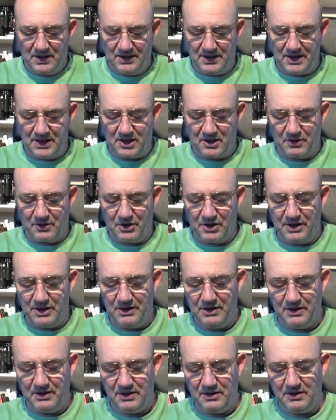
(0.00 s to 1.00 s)
Now I'm going to
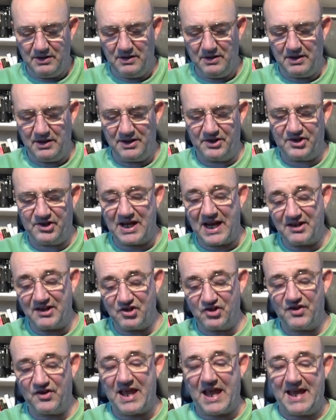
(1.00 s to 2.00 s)

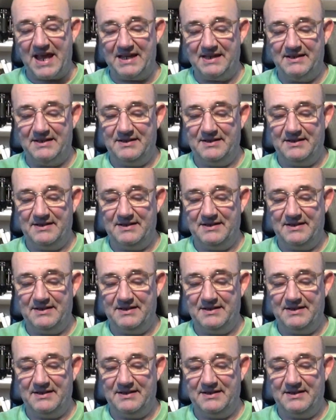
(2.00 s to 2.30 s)
attach that